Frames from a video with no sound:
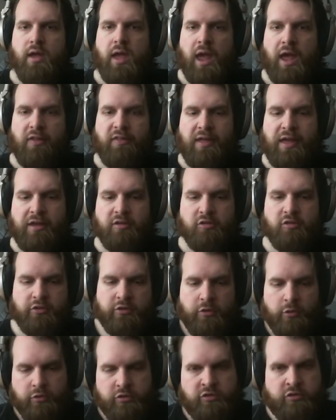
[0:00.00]
And that just
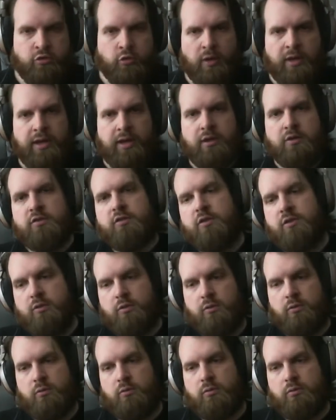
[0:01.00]
goes straight
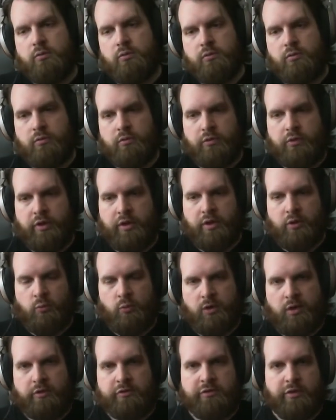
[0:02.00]
into
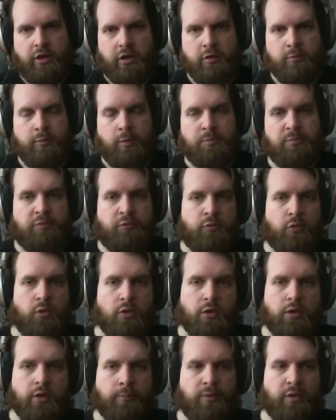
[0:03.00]
what I was talking about
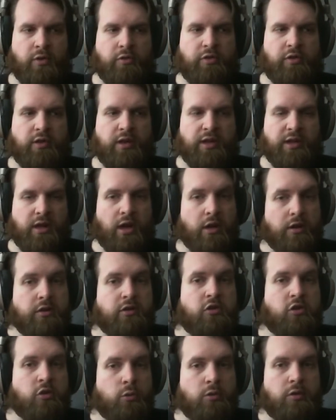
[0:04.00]
before, about the like
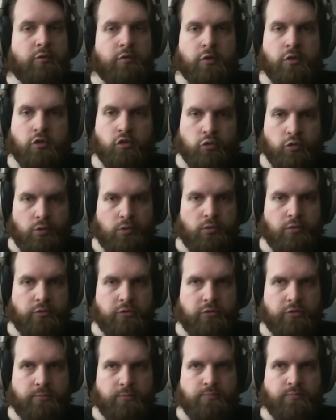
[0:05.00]
unintuitive
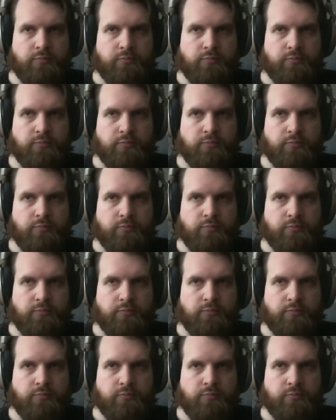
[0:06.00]
controls,